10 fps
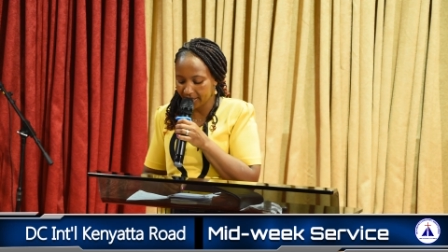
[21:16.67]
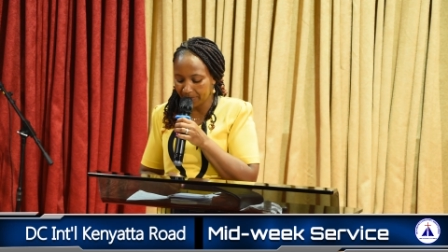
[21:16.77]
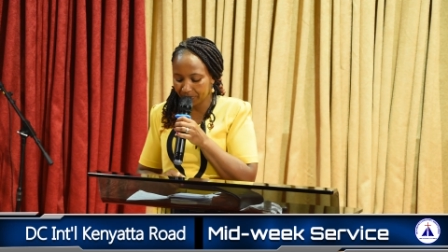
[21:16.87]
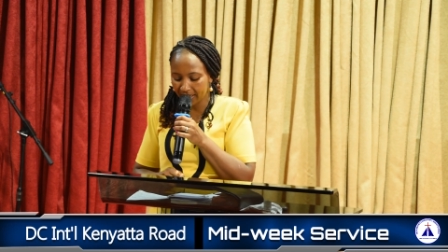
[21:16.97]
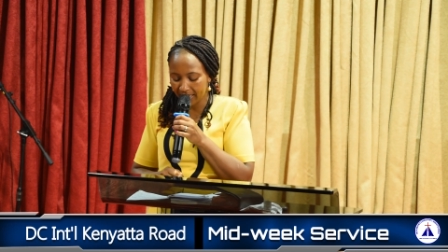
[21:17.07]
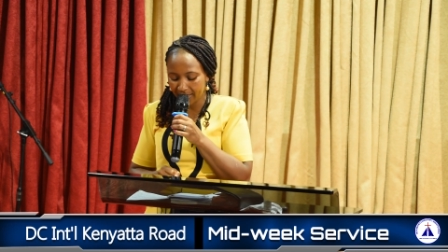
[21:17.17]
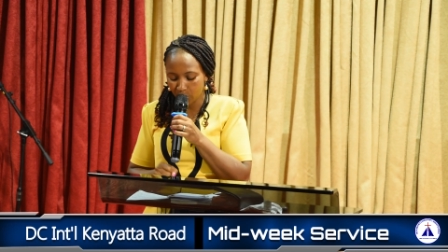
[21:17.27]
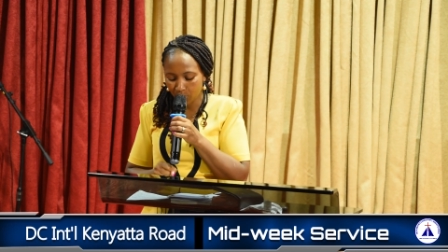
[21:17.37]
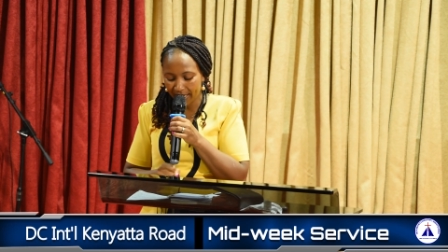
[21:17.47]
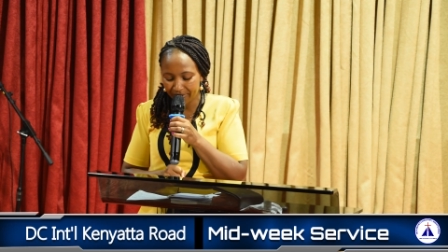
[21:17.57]
chapter
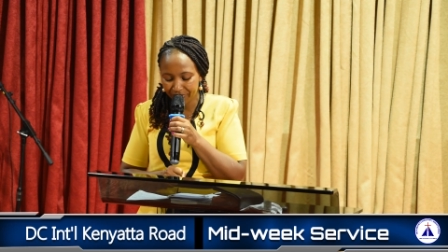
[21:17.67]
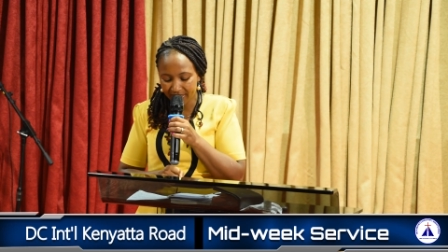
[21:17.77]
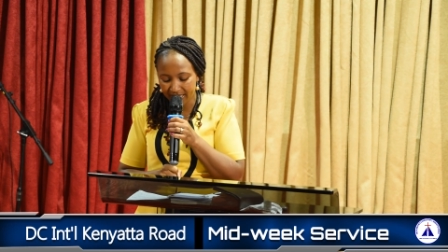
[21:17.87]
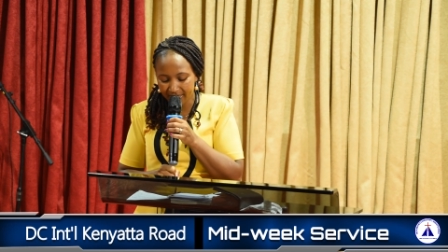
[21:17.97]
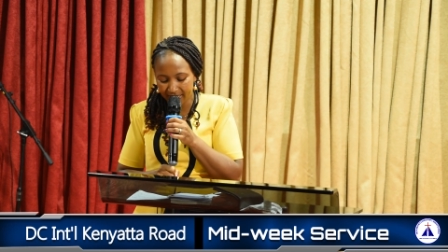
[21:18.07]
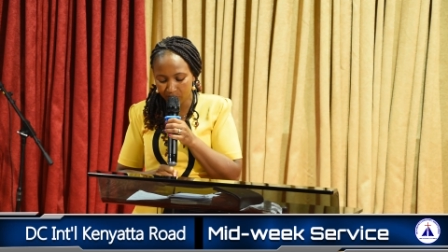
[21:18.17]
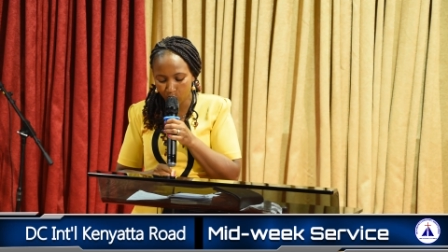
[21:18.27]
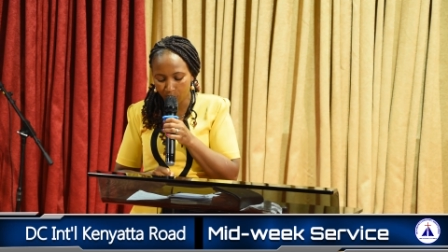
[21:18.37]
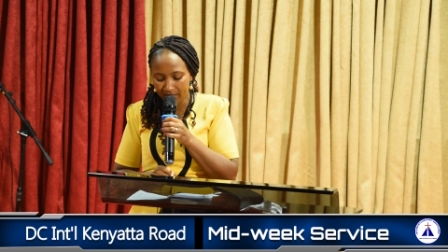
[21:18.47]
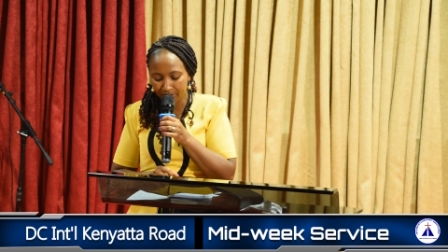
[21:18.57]
12, 16
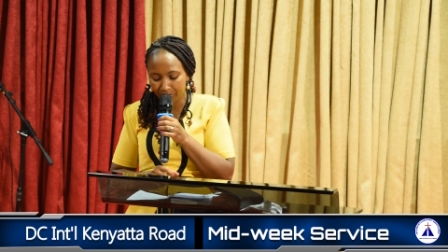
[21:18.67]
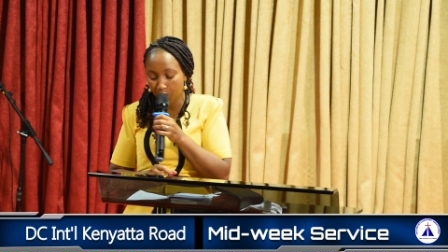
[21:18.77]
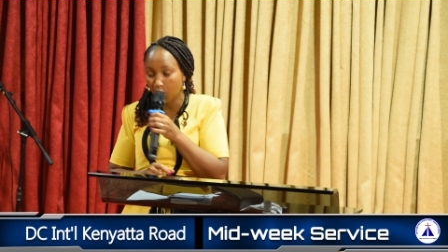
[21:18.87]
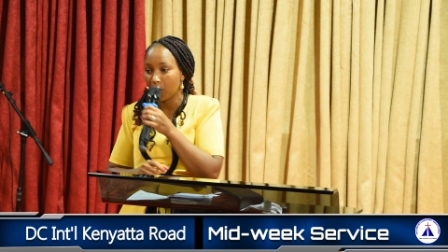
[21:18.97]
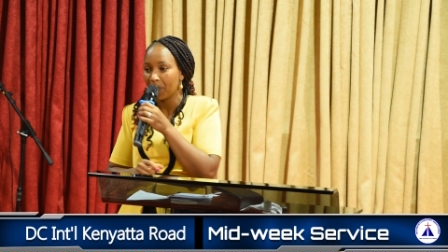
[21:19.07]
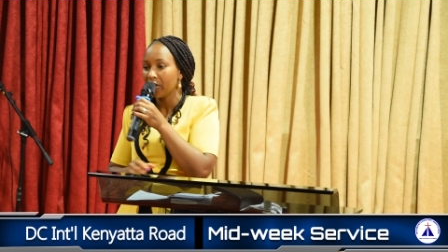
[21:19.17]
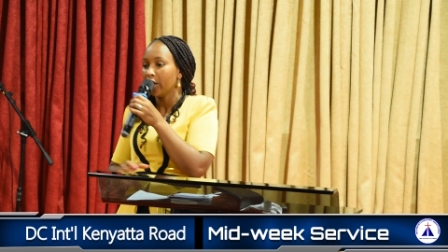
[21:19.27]
to 24